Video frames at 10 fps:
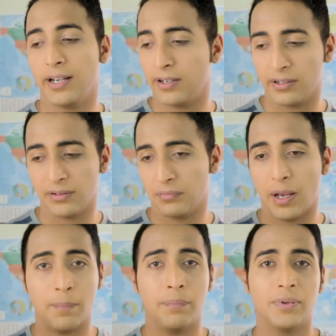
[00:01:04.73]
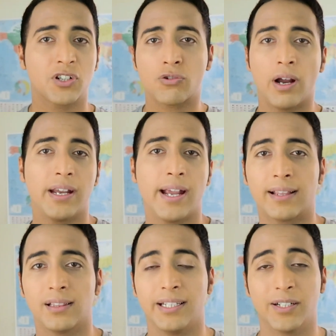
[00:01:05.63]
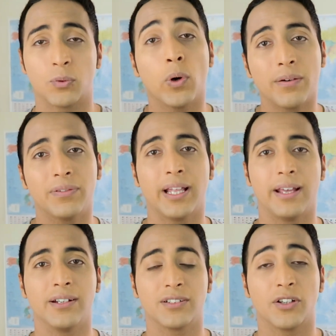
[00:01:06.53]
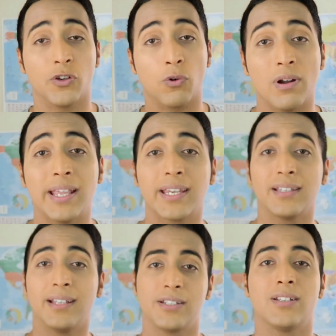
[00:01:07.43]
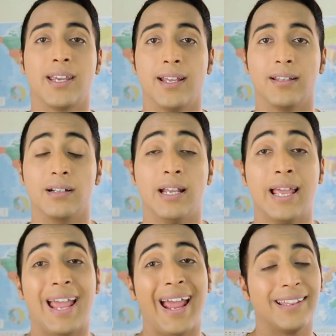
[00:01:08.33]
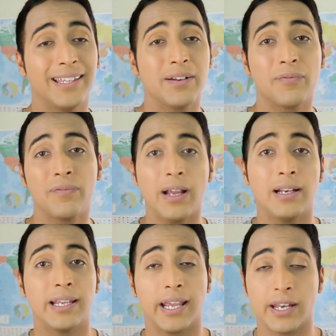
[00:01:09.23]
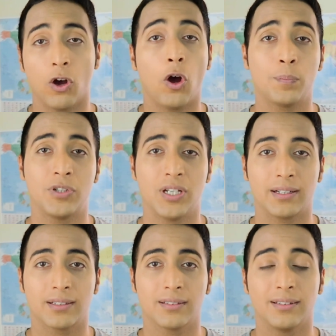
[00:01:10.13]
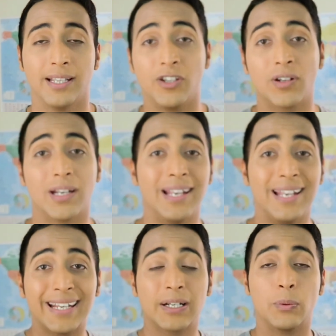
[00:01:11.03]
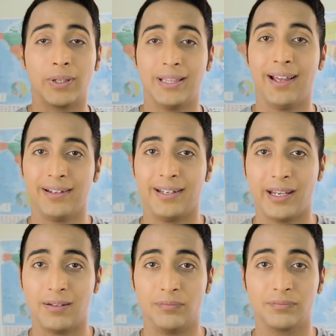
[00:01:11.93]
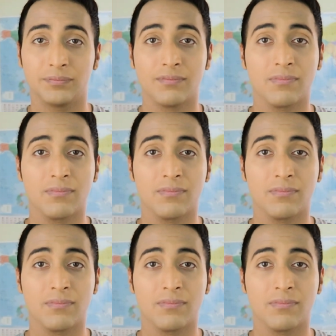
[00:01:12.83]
they're a triathlete, whatever that is, you're linking that together. And then finally, an object that you can link with that name.